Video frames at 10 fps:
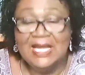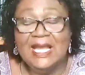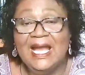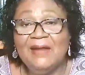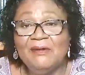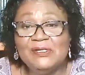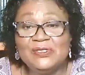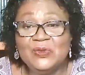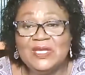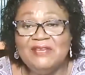I
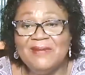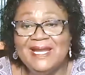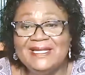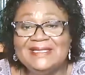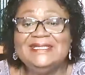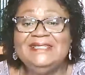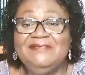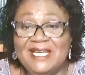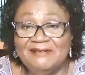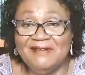also gave my little
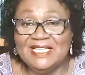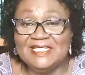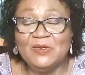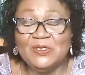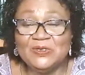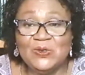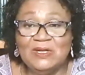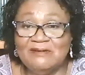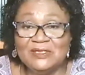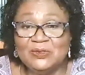TV advice because all
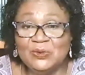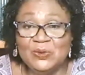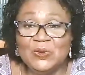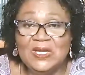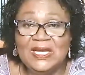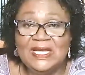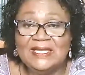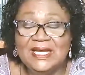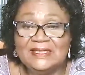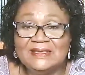of us know
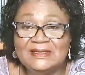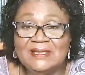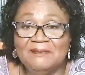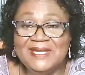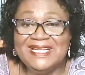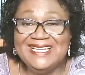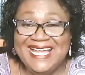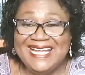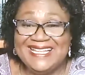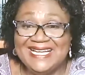that something
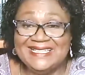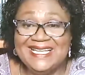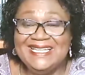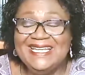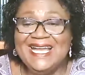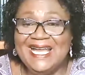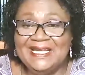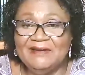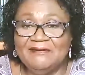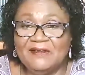like that, any
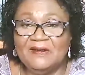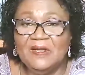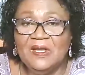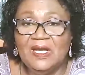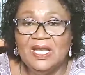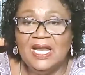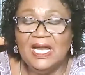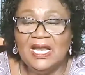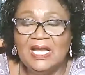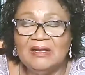kind of
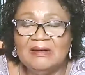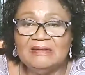a